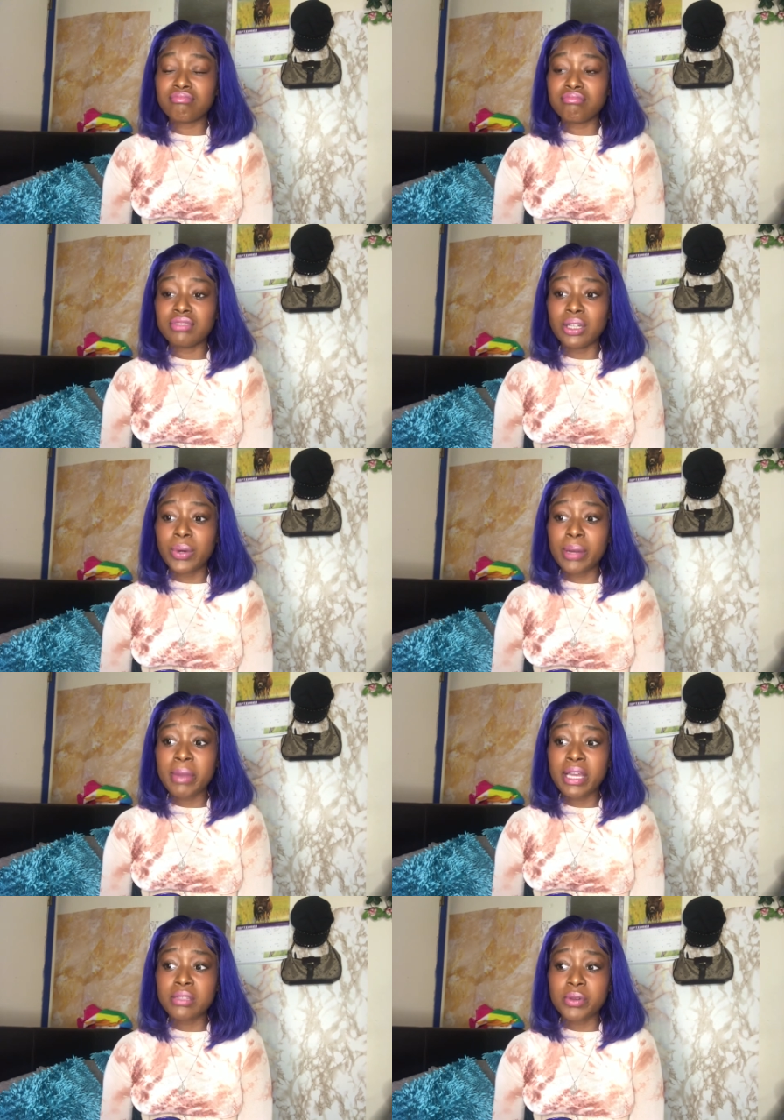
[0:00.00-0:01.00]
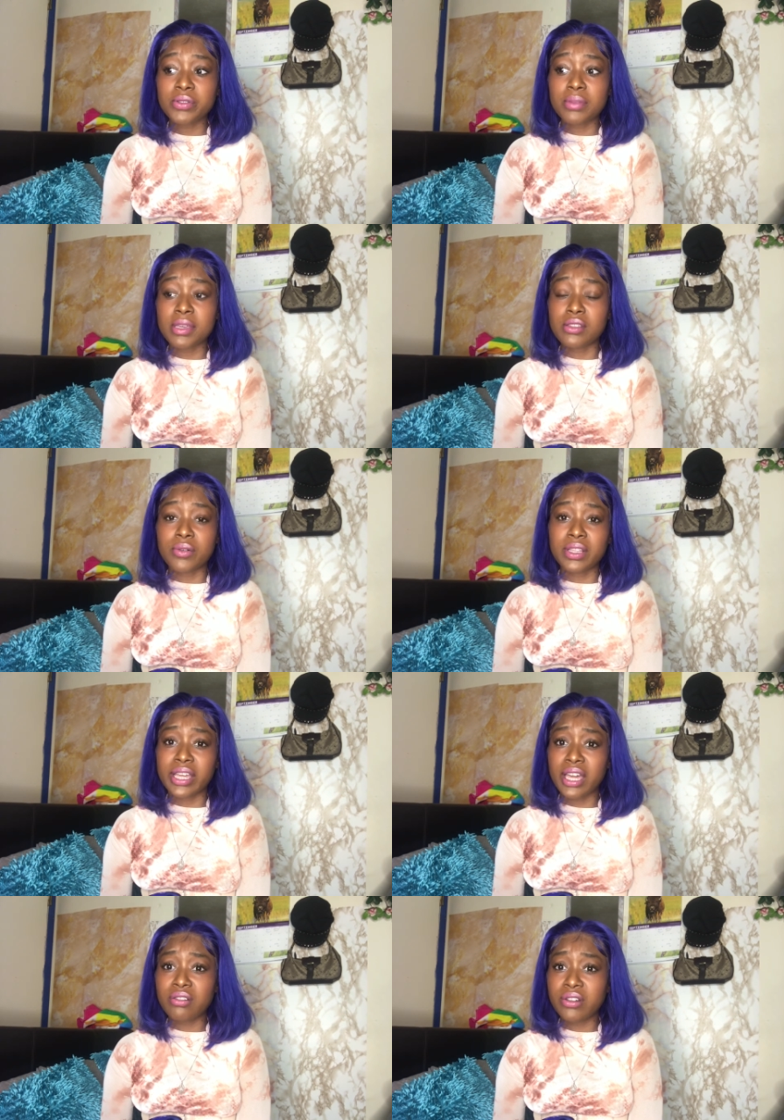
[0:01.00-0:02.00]
so what am I supposed to be doing? Like,
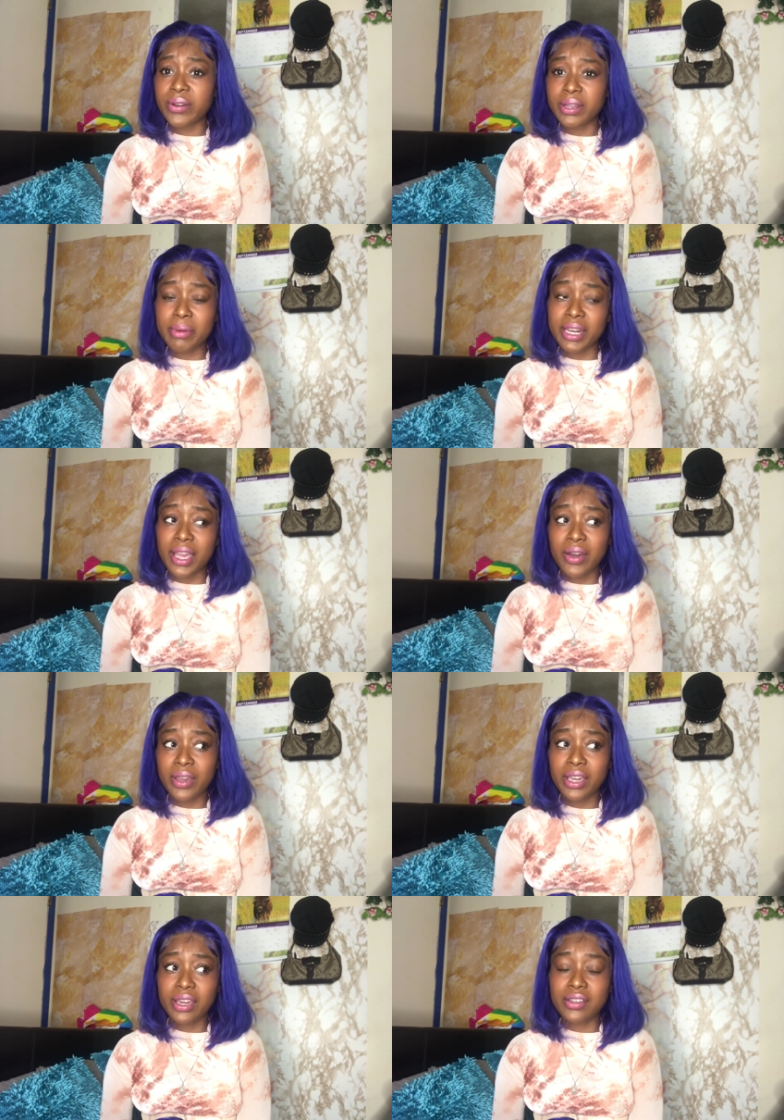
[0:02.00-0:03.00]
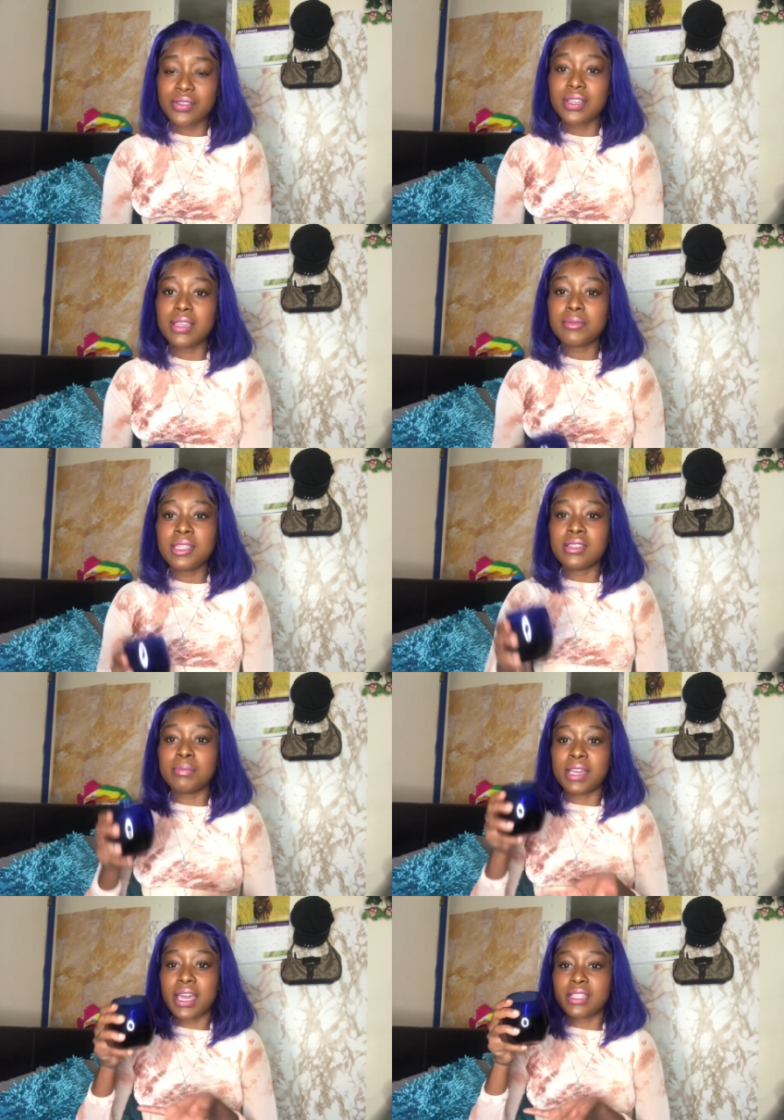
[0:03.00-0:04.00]
I don't know anybody out here. So he gives me this
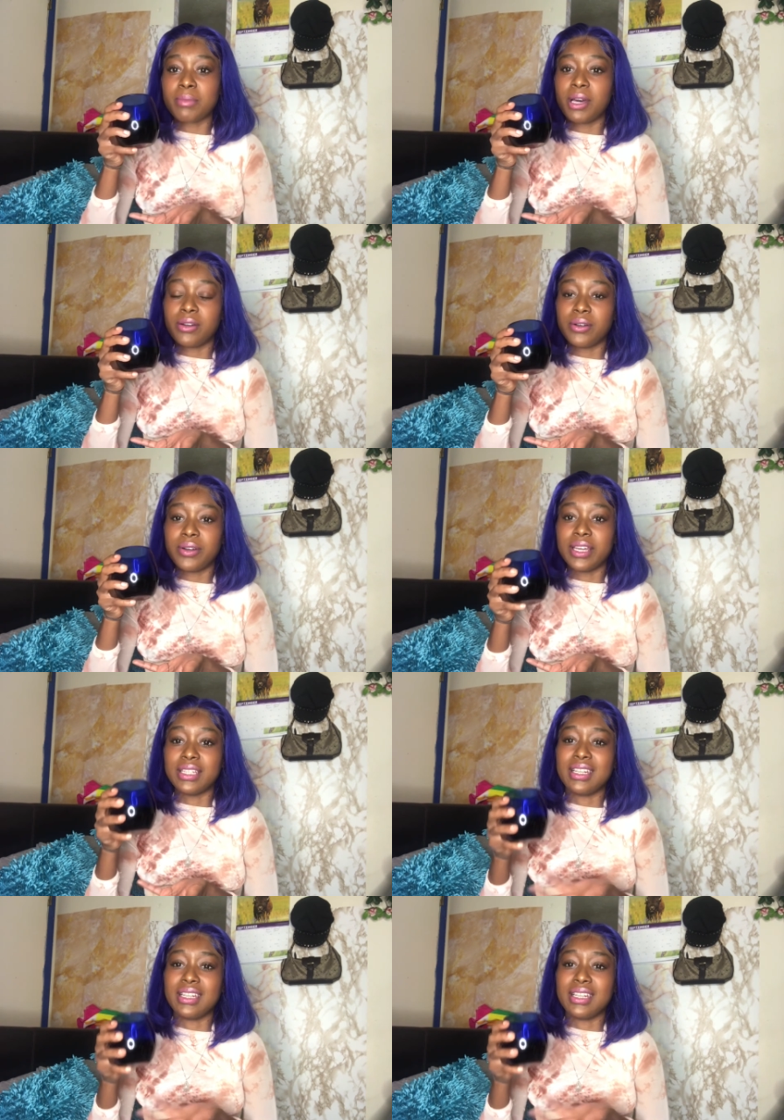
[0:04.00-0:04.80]
big ass bottle and then